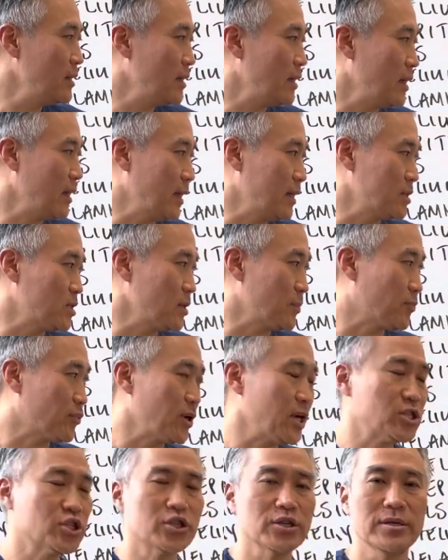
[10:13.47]
and
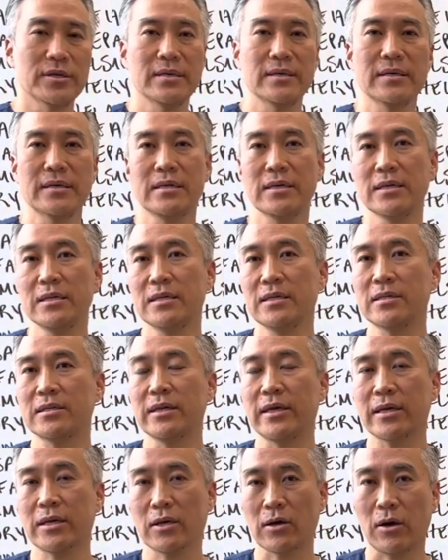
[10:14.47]
depression is
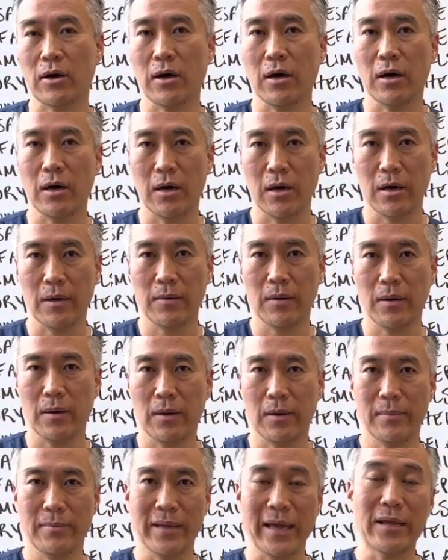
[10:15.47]
a uh,
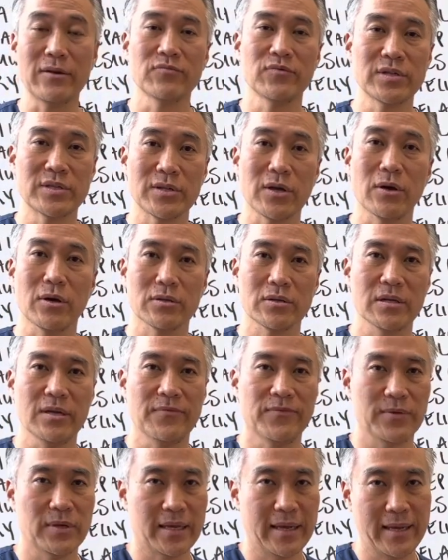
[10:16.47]
uh, end result if
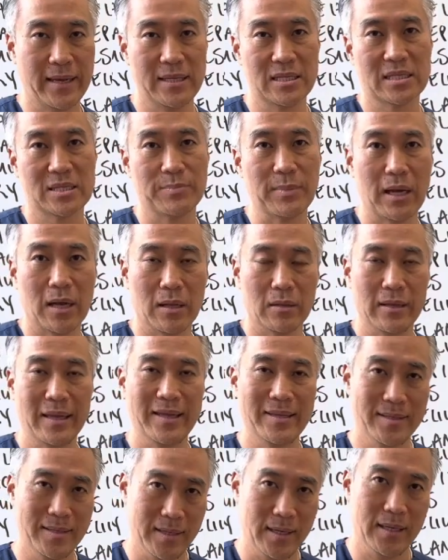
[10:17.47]
you can't smell
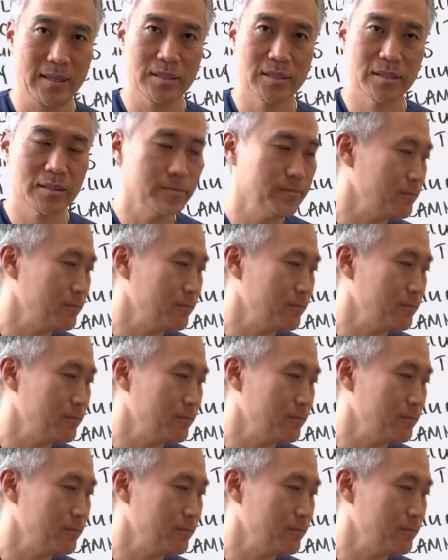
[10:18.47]
and taste.